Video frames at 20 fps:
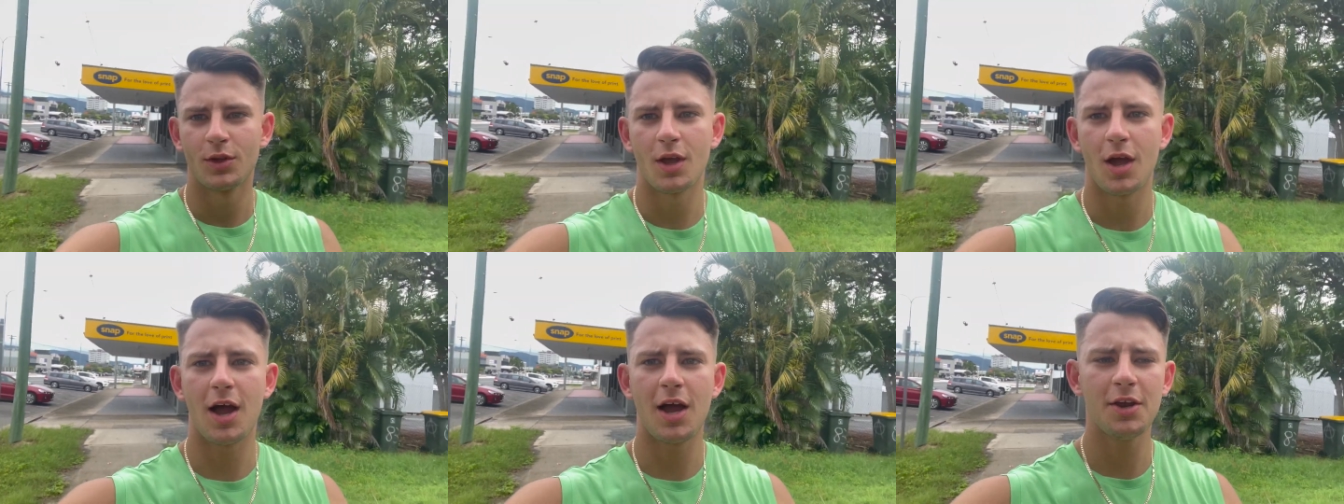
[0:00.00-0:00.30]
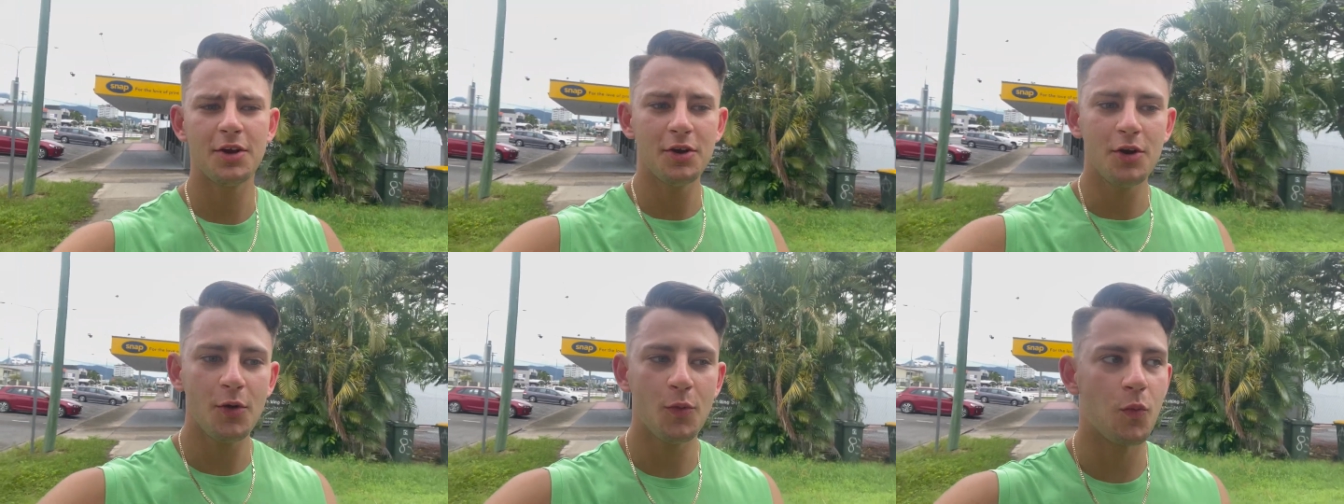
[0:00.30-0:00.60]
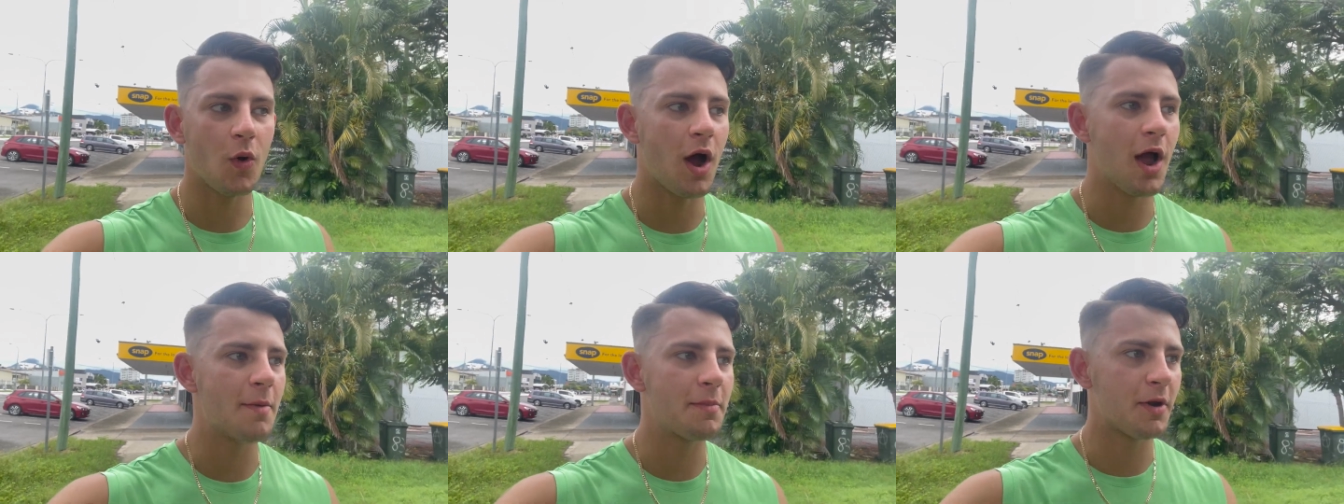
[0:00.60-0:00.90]
I don't know
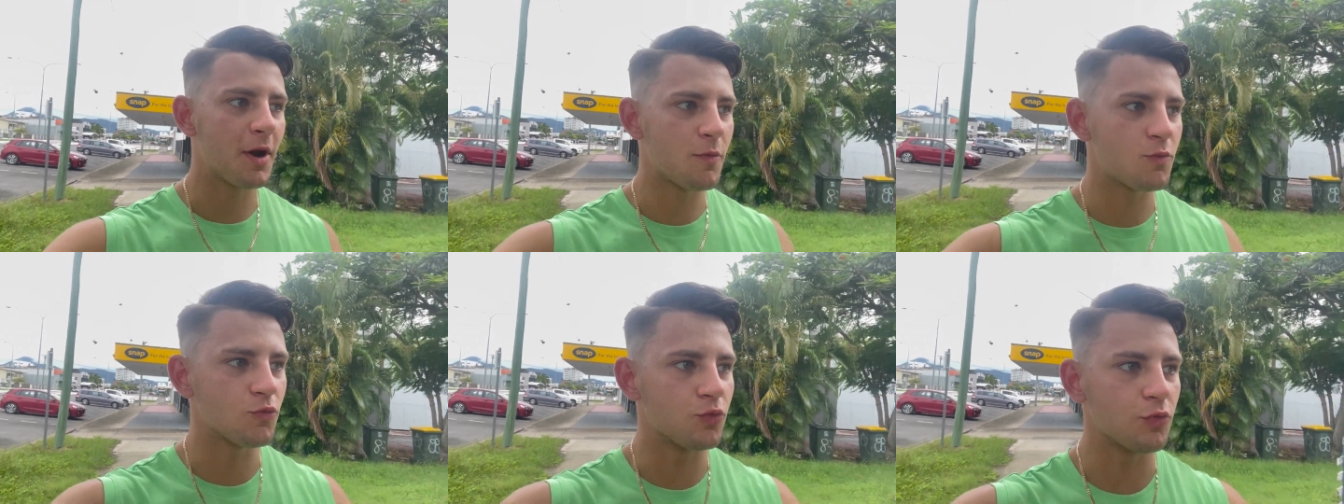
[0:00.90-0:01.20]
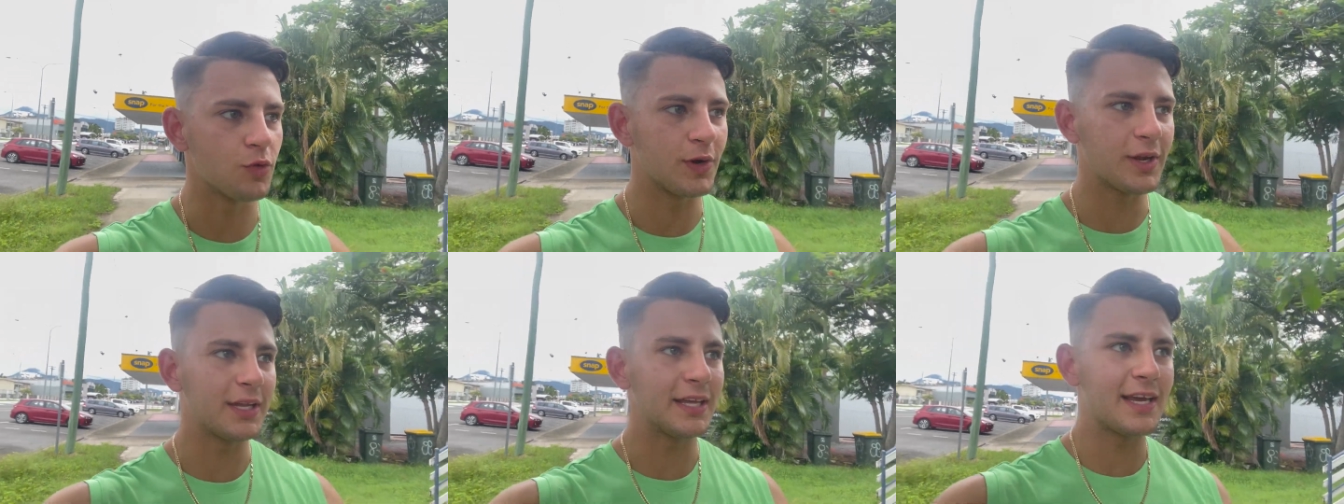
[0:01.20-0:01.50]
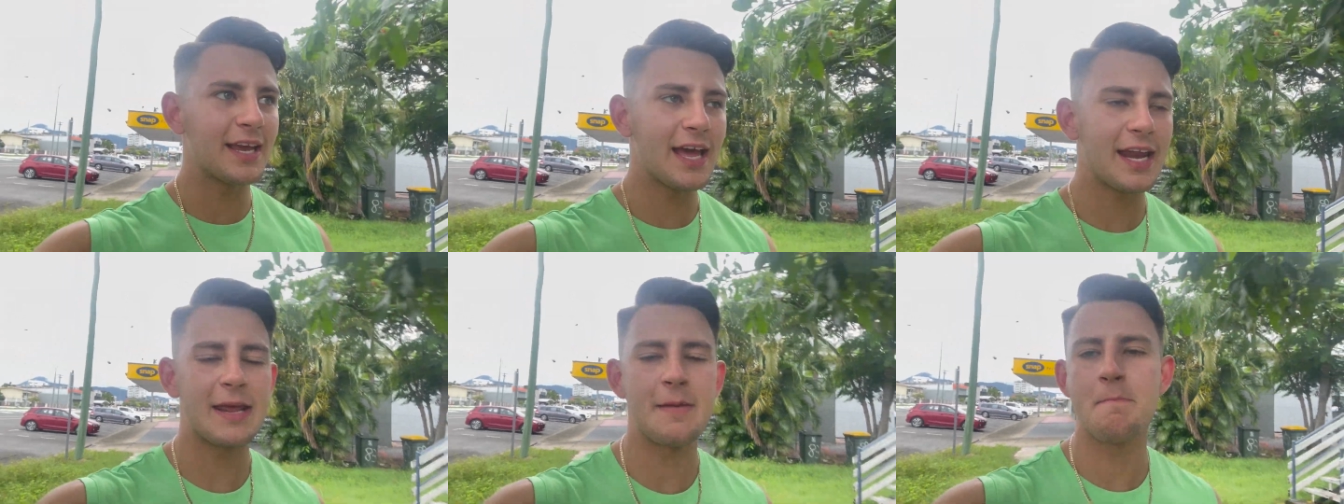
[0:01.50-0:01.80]
why, but I'm really
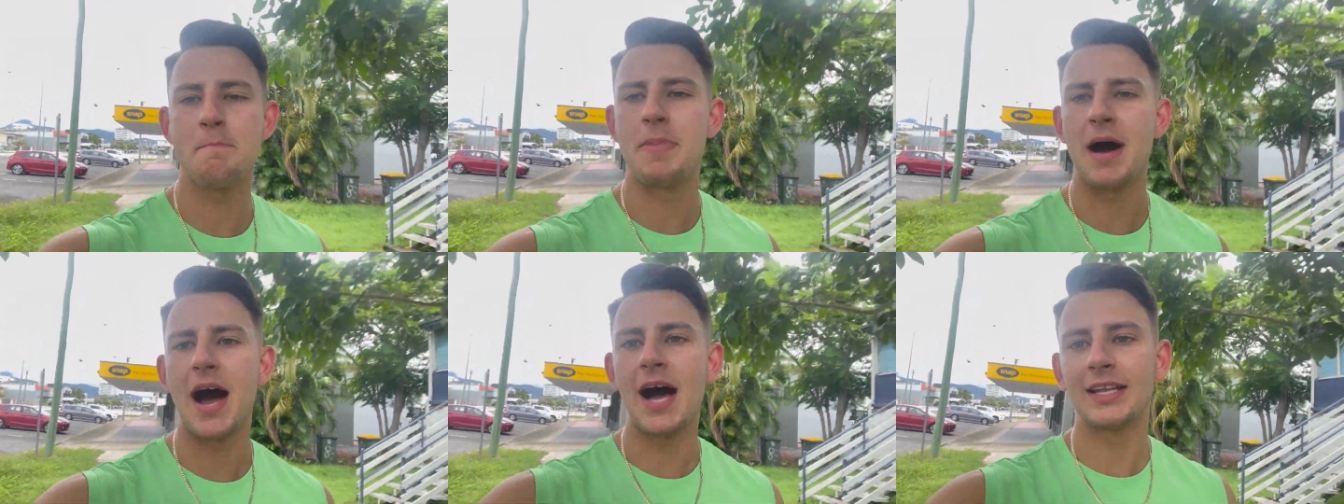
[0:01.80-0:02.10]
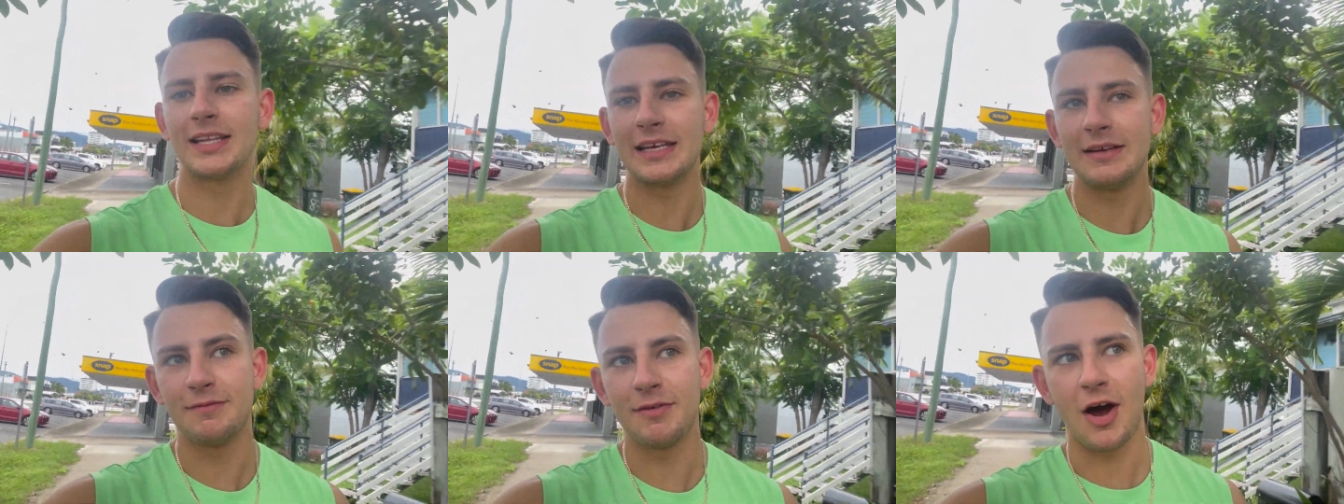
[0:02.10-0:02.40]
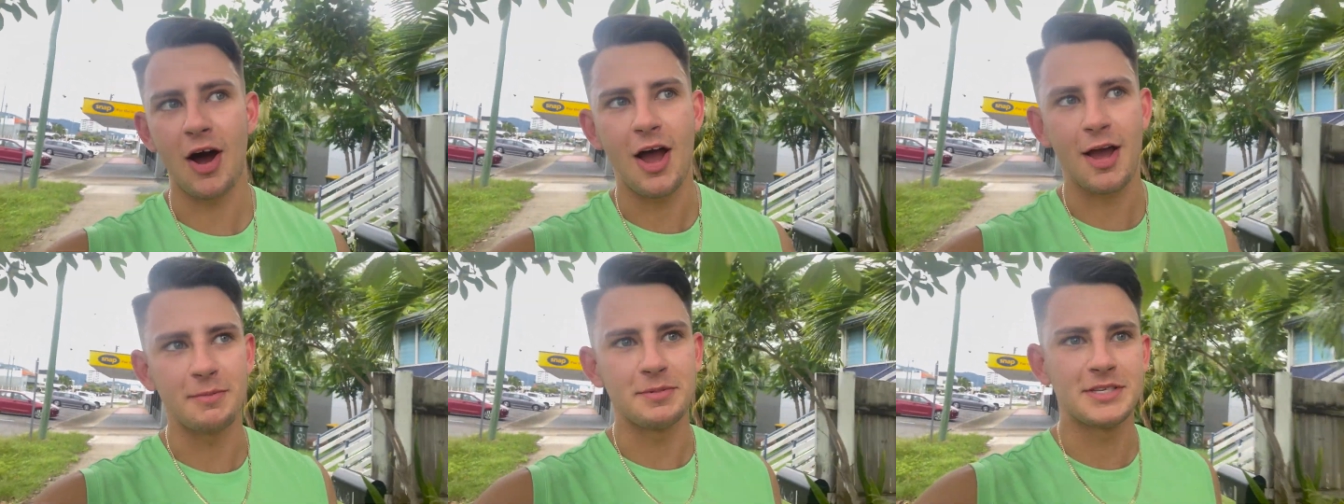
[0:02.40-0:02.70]
getting Bali
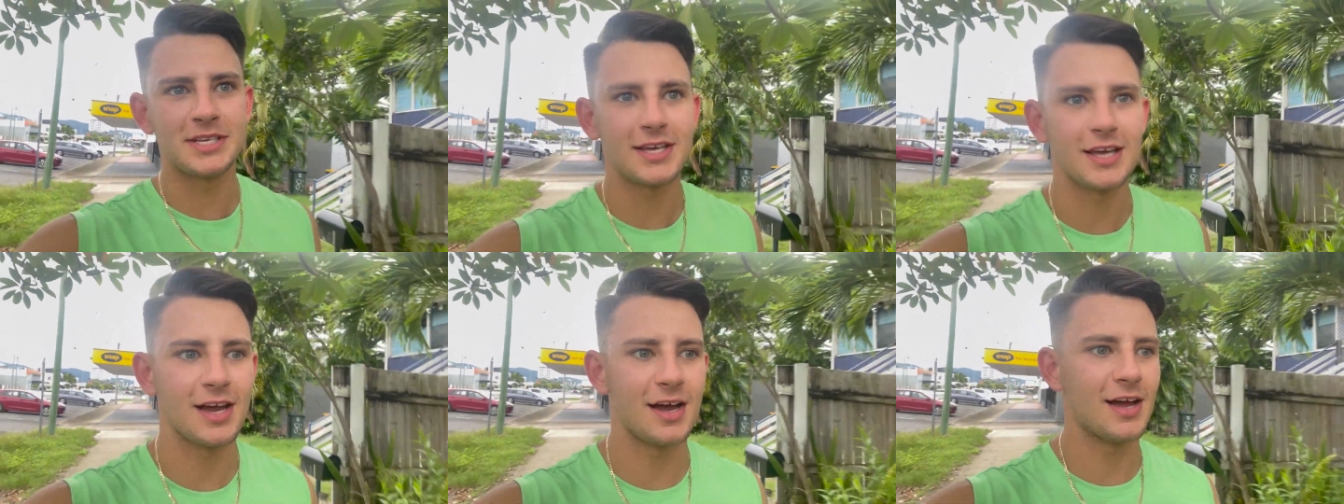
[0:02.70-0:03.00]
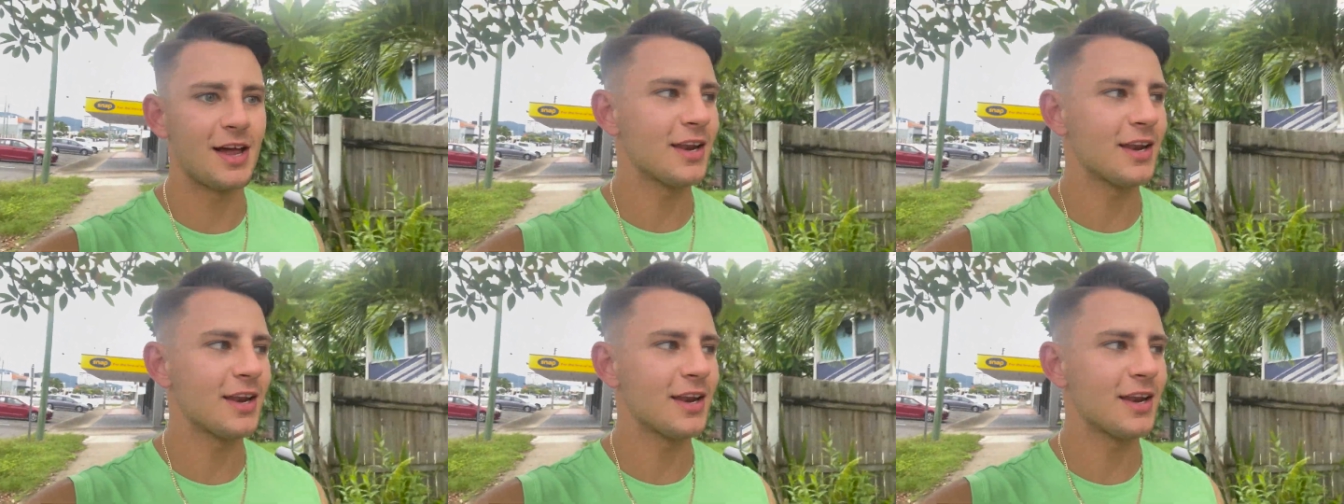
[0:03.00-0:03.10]
vibes here.